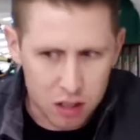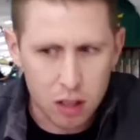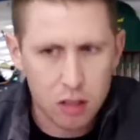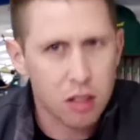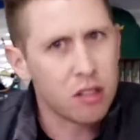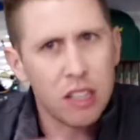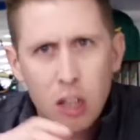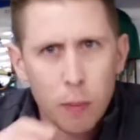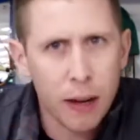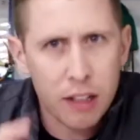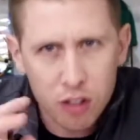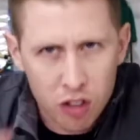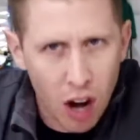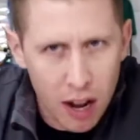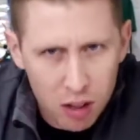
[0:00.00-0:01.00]
because there's the Xenoblade
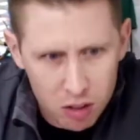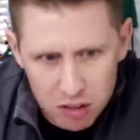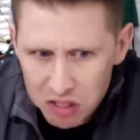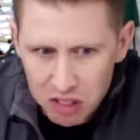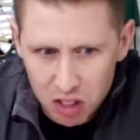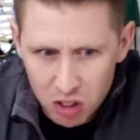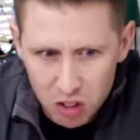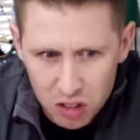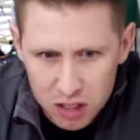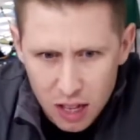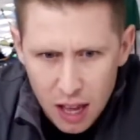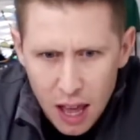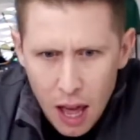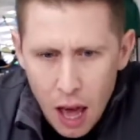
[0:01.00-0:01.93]
Chronicles series,